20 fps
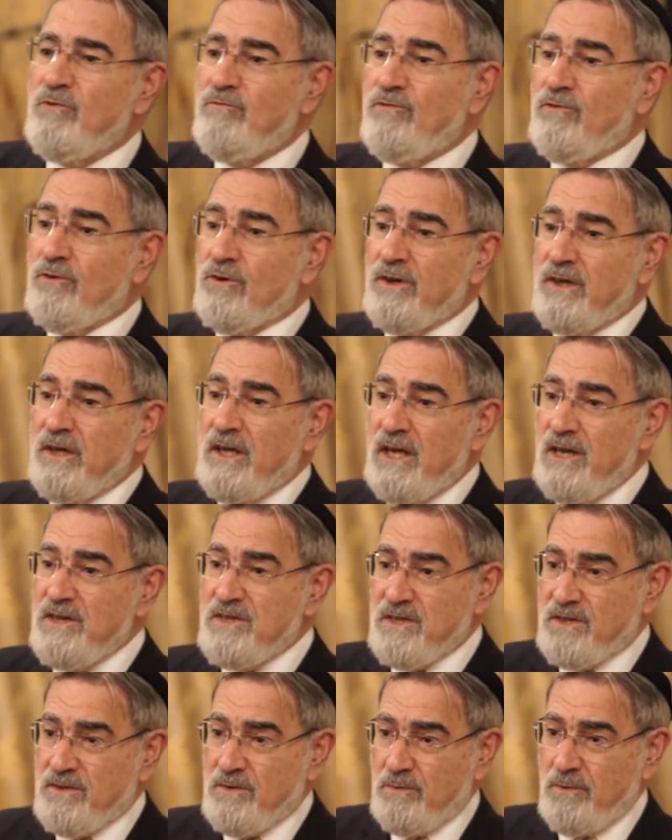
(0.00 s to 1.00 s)
before in
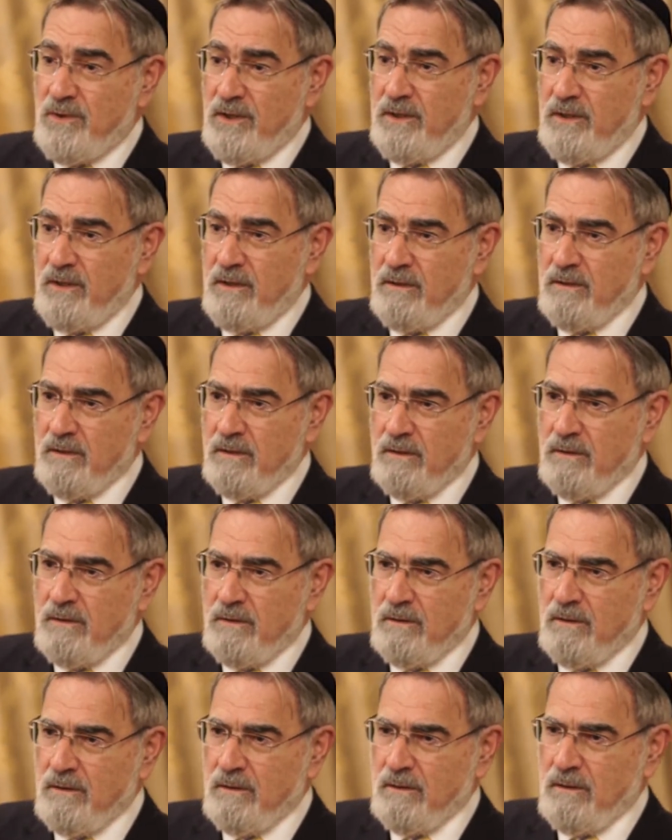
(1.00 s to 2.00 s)
history
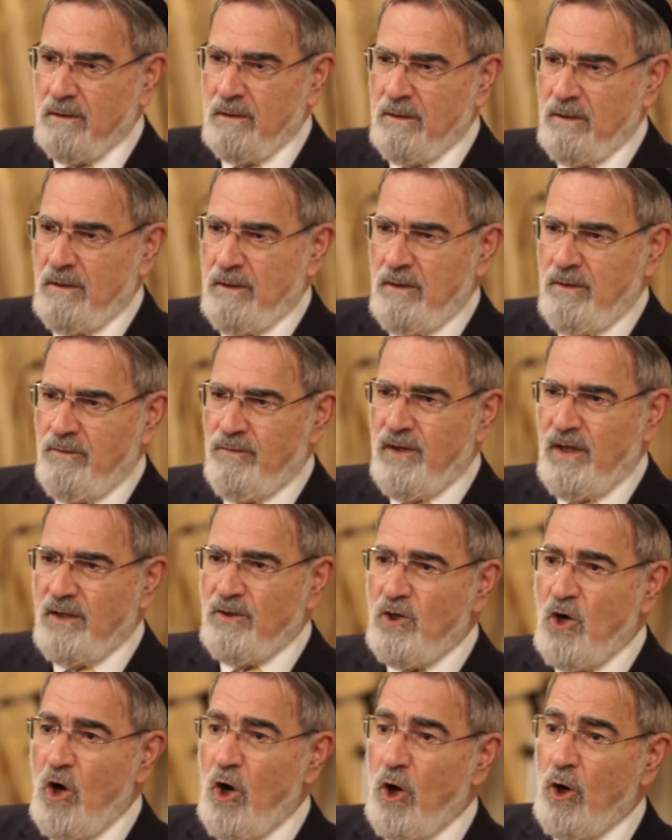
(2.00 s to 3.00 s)
that
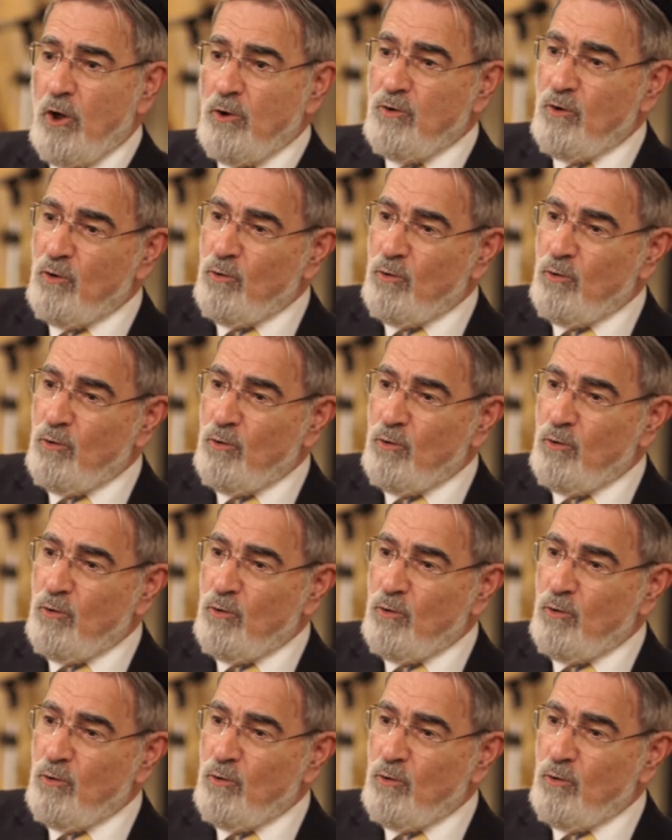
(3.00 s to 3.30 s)
God